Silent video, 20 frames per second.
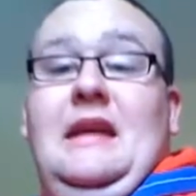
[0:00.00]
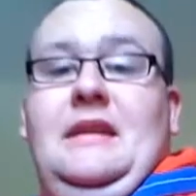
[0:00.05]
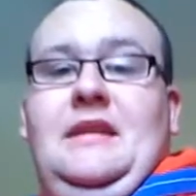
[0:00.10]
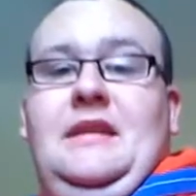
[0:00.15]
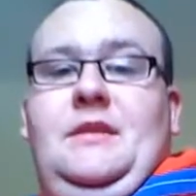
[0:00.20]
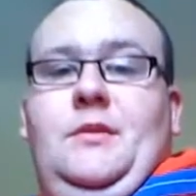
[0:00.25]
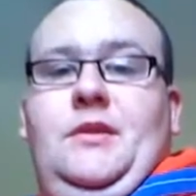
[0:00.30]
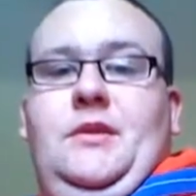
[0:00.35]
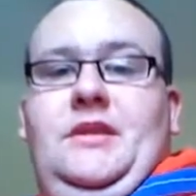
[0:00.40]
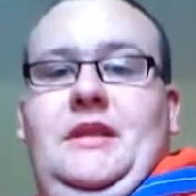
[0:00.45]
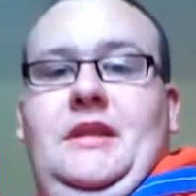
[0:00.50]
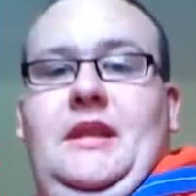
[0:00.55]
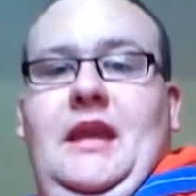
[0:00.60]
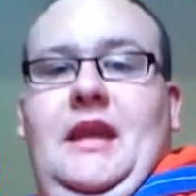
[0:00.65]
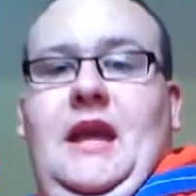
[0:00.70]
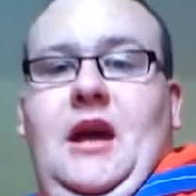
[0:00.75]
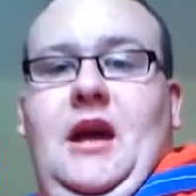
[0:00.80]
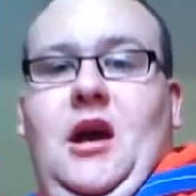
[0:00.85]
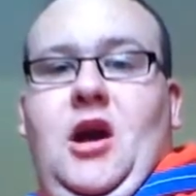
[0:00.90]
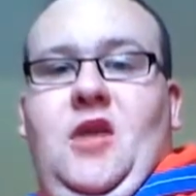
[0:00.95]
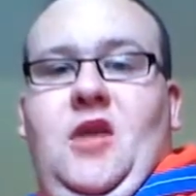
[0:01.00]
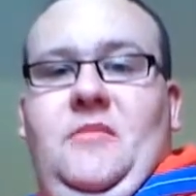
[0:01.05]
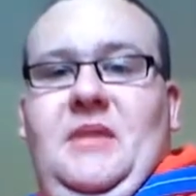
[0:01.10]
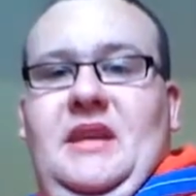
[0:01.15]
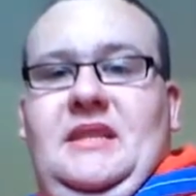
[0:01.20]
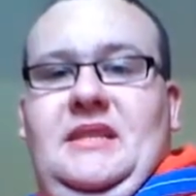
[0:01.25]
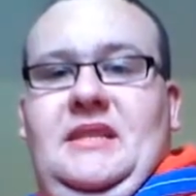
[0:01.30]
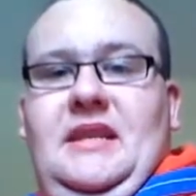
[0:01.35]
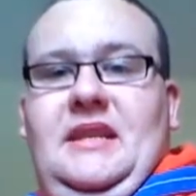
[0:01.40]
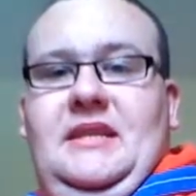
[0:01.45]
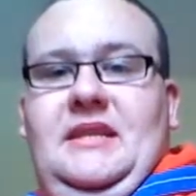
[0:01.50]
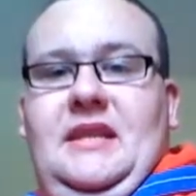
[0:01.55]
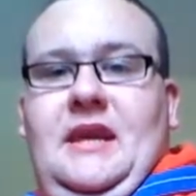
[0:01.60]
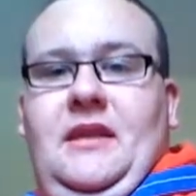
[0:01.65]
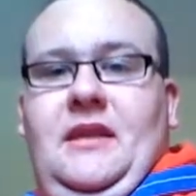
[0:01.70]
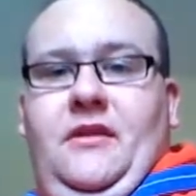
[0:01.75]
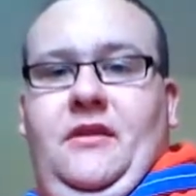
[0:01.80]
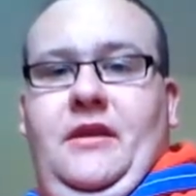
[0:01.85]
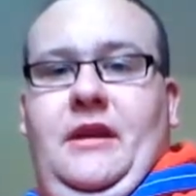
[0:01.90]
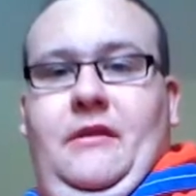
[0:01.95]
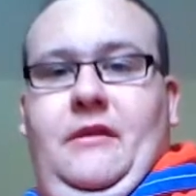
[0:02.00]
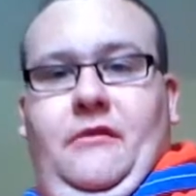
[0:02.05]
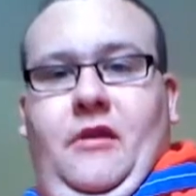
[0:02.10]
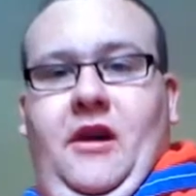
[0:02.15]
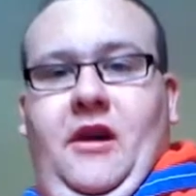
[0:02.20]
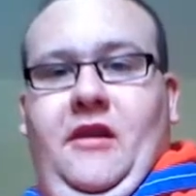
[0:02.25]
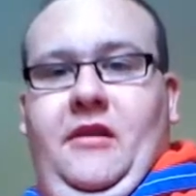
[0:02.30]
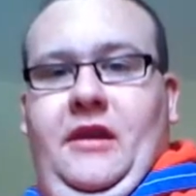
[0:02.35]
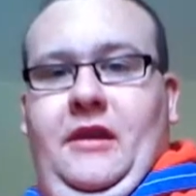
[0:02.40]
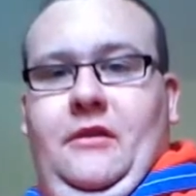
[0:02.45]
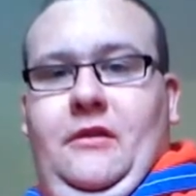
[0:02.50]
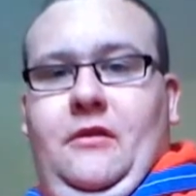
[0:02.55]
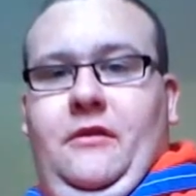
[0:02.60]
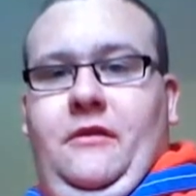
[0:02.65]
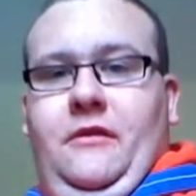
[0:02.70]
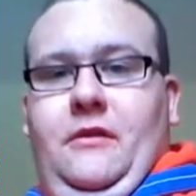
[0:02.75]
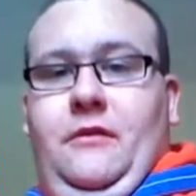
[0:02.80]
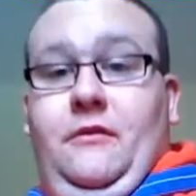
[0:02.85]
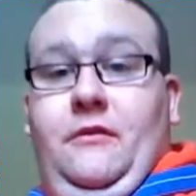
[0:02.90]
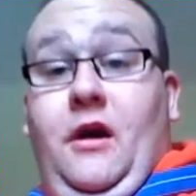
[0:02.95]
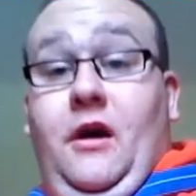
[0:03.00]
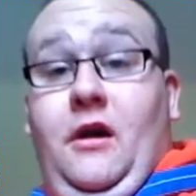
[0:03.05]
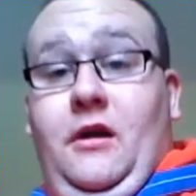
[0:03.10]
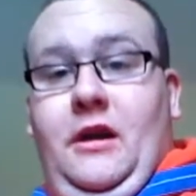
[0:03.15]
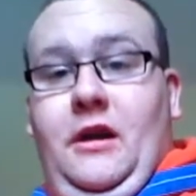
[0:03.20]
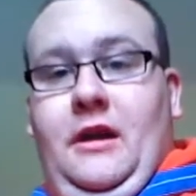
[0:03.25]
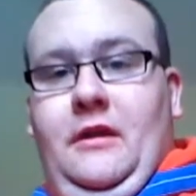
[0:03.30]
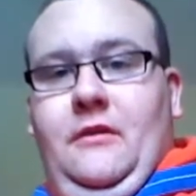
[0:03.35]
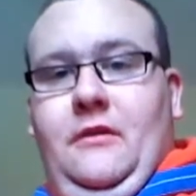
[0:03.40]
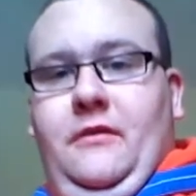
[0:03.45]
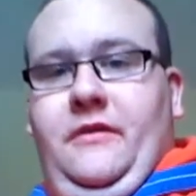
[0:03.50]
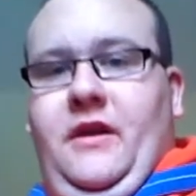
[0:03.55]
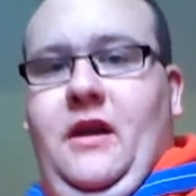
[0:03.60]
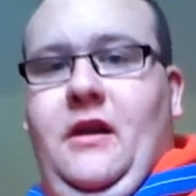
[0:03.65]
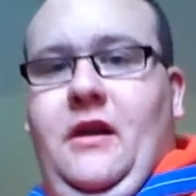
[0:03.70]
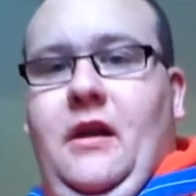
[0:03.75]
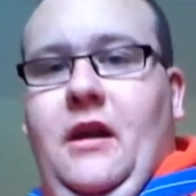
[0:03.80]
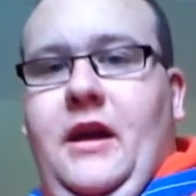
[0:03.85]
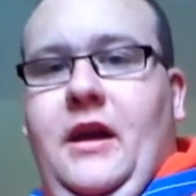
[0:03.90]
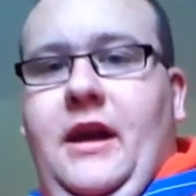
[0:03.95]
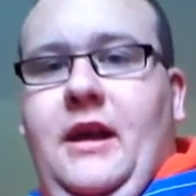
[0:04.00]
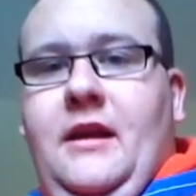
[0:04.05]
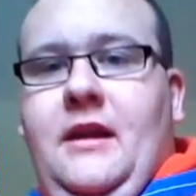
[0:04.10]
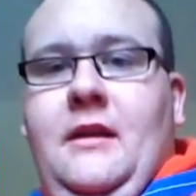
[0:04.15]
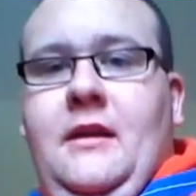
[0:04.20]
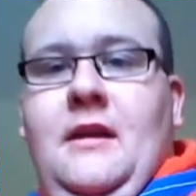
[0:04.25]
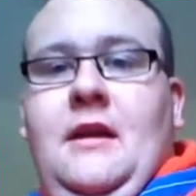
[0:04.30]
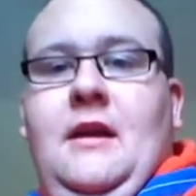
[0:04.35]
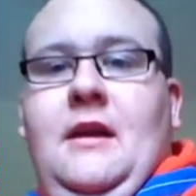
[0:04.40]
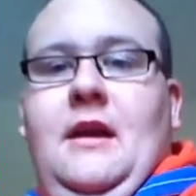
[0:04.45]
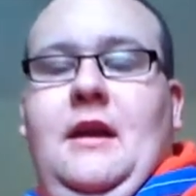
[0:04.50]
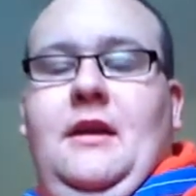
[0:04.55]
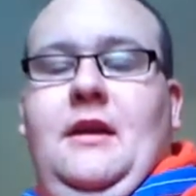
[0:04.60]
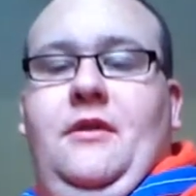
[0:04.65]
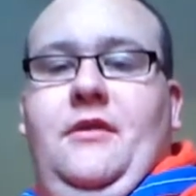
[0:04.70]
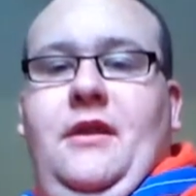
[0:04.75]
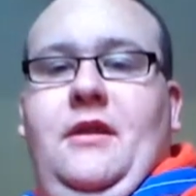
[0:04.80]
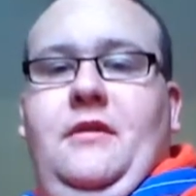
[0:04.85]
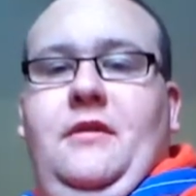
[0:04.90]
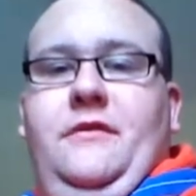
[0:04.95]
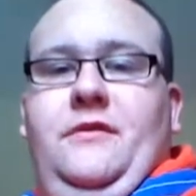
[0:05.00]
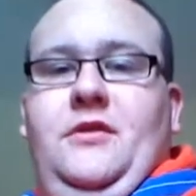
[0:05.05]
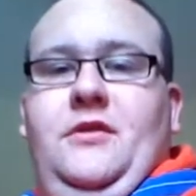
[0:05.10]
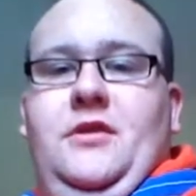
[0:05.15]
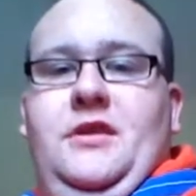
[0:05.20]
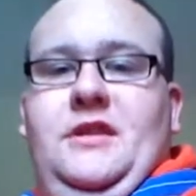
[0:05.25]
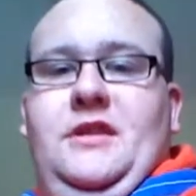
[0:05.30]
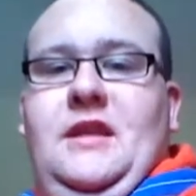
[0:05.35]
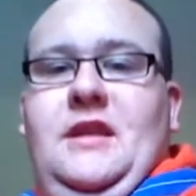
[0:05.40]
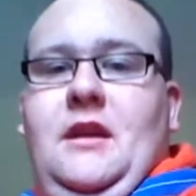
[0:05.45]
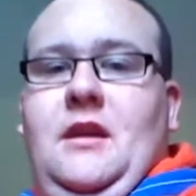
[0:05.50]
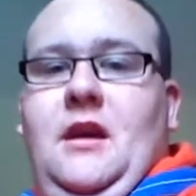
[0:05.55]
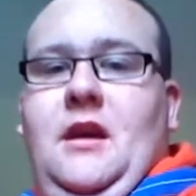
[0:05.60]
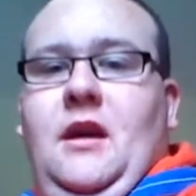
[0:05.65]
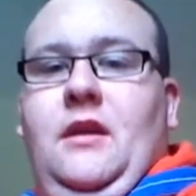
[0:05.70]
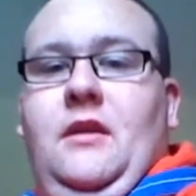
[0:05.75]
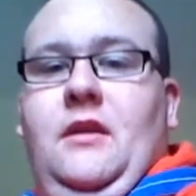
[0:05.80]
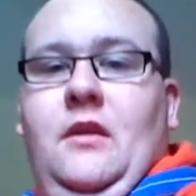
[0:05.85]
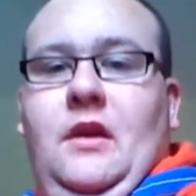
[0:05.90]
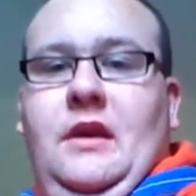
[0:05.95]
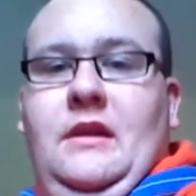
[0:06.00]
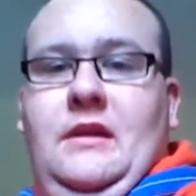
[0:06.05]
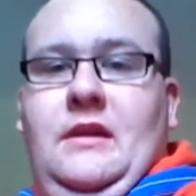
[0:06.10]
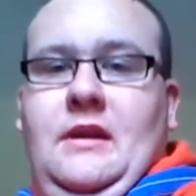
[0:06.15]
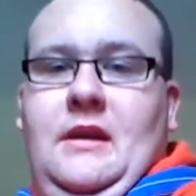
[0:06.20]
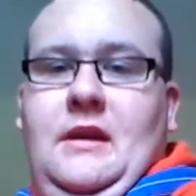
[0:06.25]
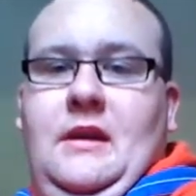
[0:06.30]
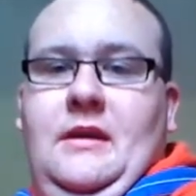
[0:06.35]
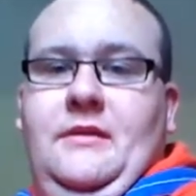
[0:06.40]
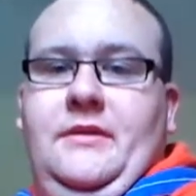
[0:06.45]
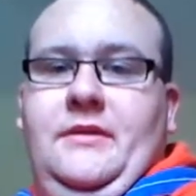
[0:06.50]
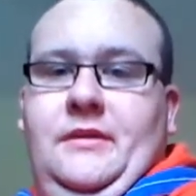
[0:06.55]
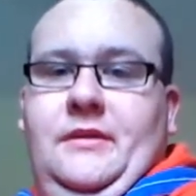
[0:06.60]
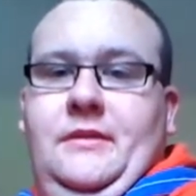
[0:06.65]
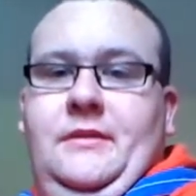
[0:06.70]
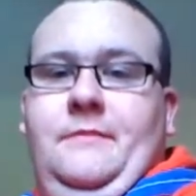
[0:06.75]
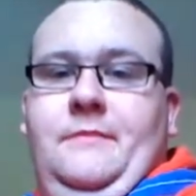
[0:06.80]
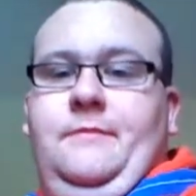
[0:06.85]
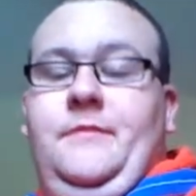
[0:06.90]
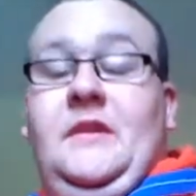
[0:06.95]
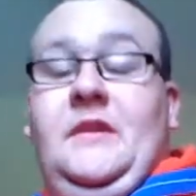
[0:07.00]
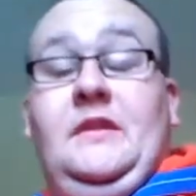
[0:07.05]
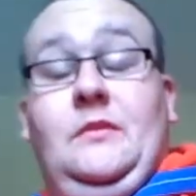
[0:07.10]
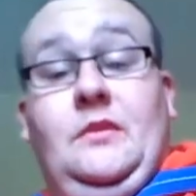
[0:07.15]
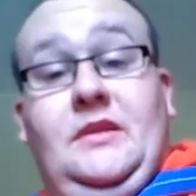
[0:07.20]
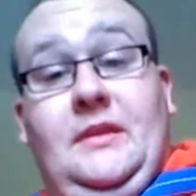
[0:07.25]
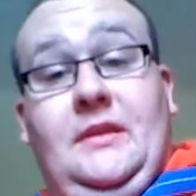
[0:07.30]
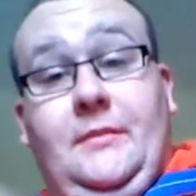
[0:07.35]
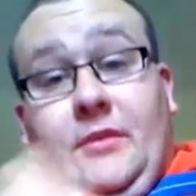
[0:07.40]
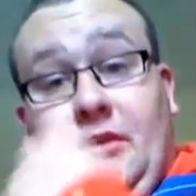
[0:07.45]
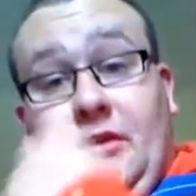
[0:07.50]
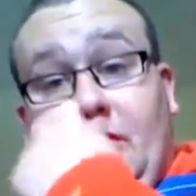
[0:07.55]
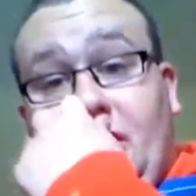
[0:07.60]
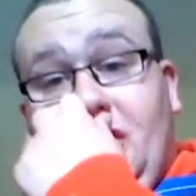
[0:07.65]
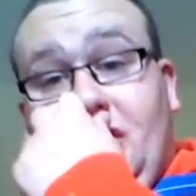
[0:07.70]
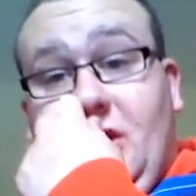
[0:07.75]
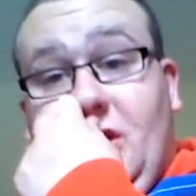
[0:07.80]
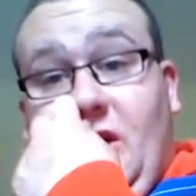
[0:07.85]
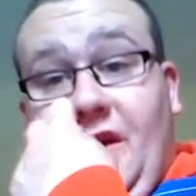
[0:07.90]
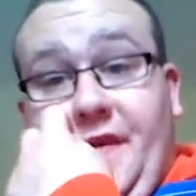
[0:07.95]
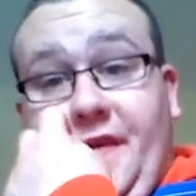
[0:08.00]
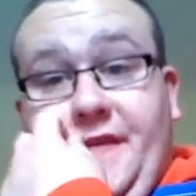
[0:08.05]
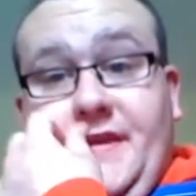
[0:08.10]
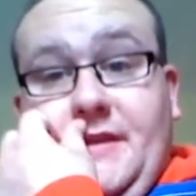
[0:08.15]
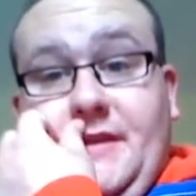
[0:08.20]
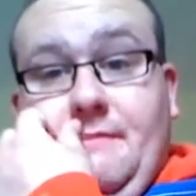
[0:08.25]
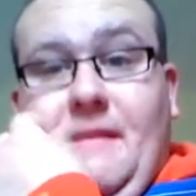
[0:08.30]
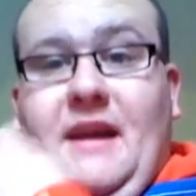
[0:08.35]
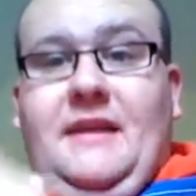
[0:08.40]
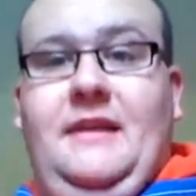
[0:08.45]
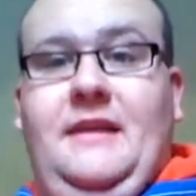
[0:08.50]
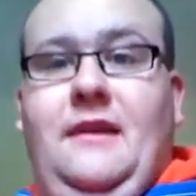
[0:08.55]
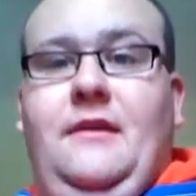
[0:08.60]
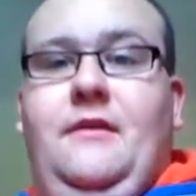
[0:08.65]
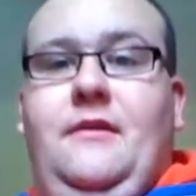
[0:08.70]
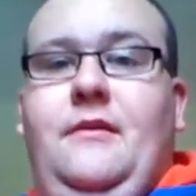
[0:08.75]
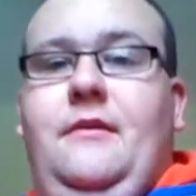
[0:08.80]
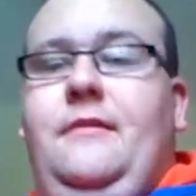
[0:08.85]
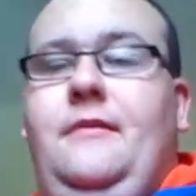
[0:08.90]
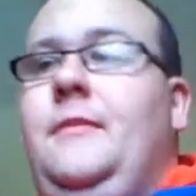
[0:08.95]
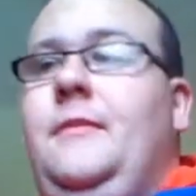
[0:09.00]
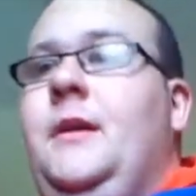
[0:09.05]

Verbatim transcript: This was in the RBC Centre in Raleigh, North, Raleigh, North Carolina, and a crowd of just dead on 9,000. This was a production of SmackDown.